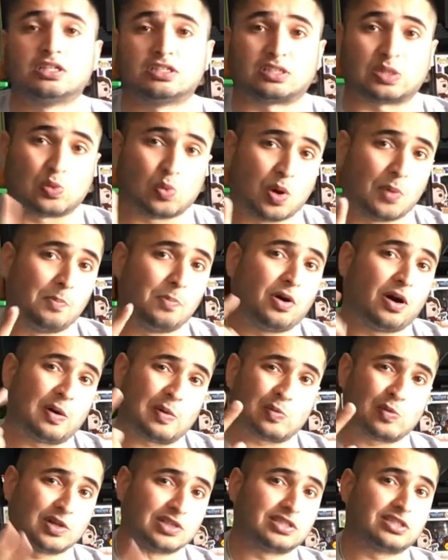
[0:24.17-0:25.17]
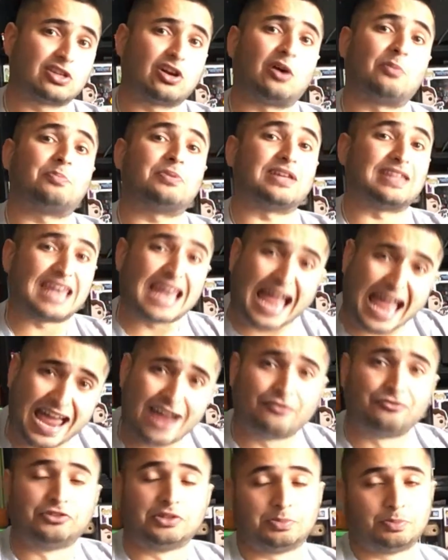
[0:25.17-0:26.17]
So one pop, one top in
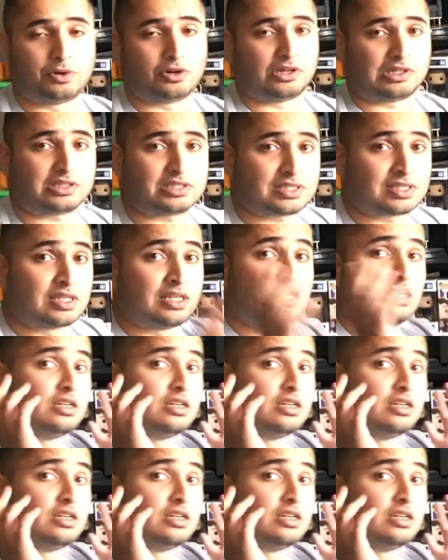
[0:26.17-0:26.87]
every box,